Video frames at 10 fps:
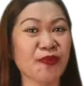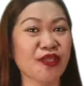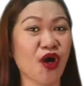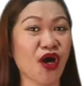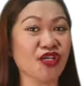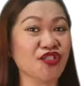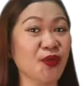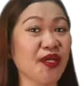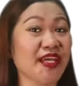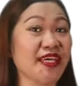you belong
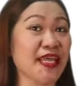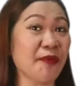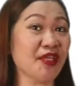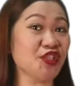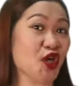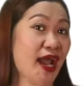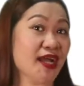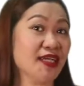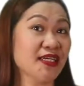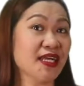to an academic
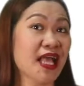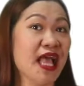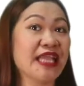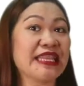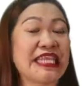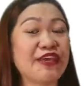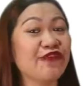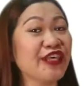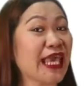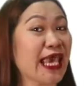track,
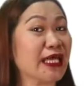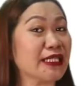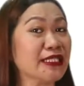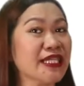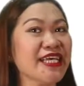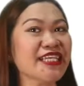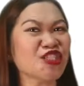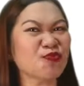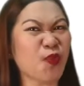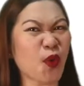TVL,
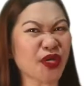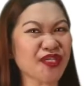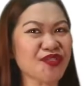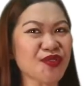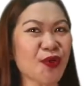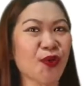sports,